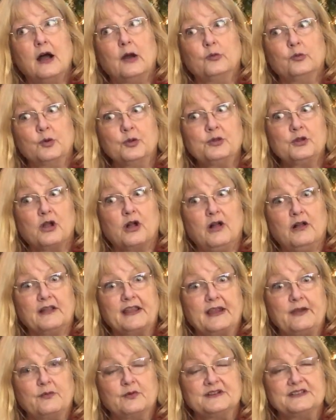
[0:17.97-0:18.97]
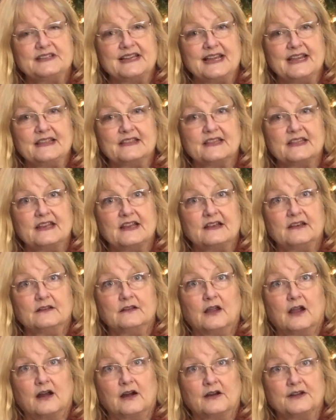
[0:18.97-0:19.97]
Ruth Galkey was Ethan and
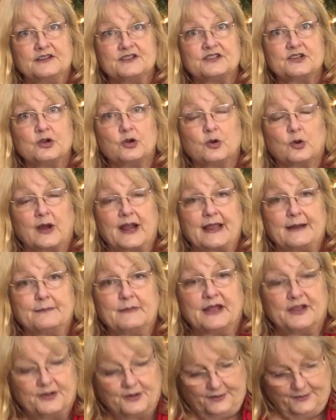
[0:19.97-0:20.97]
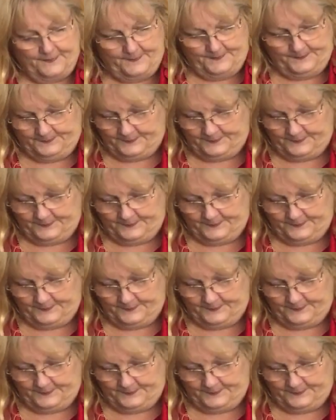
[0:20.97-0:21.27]
Laura's grandmother.